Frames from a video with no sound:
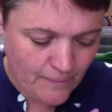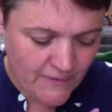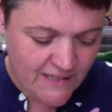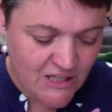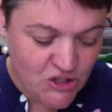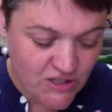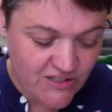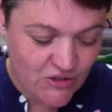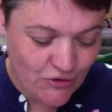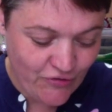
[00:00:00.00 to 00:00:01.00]
Teach
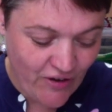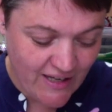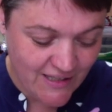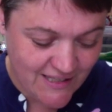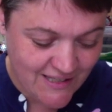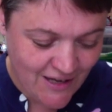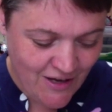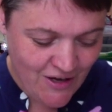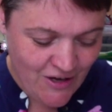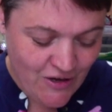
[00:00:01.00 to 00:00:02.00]
us to face
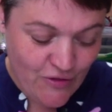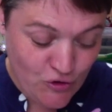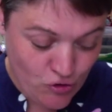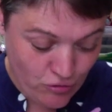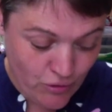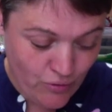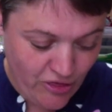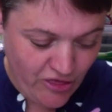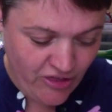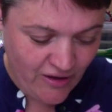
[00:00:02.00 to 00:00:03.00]
the
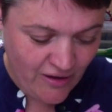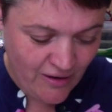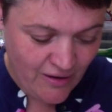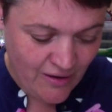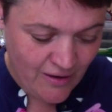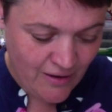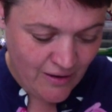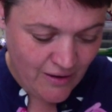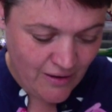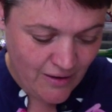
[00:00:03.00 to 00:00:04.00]
truth,
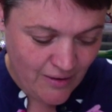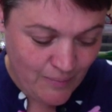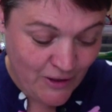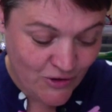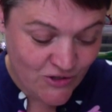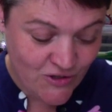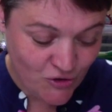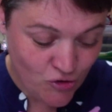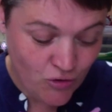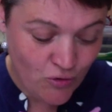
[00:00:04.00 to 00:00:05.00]
because the
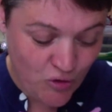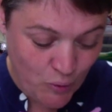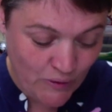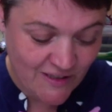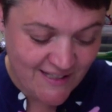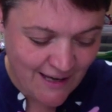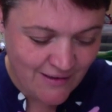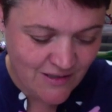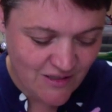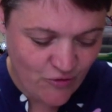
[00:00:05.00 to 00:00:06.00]
truth will
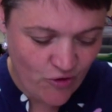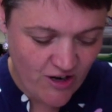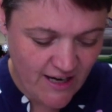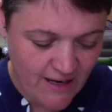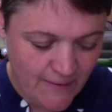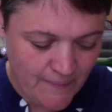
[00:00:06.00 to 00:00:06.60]
set us free.